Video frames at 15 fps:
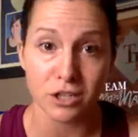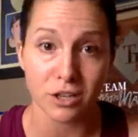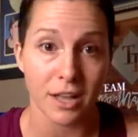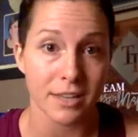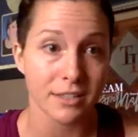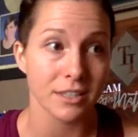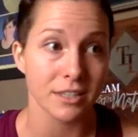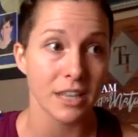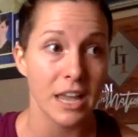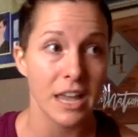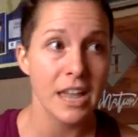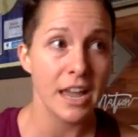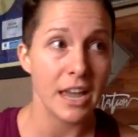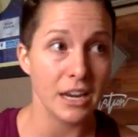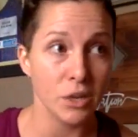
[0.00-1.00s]
classes
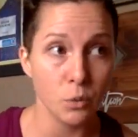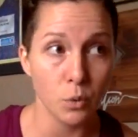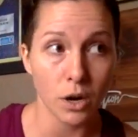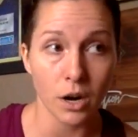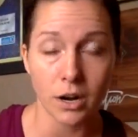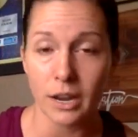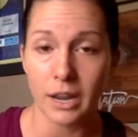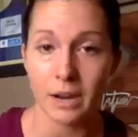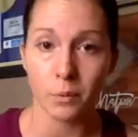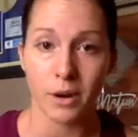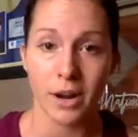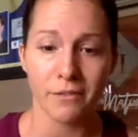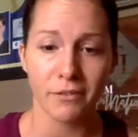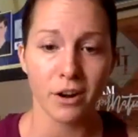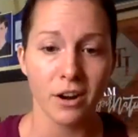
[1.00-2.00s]
and you work and
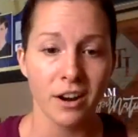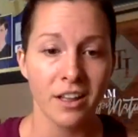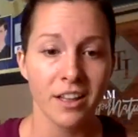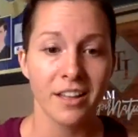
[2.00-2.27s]
whatever,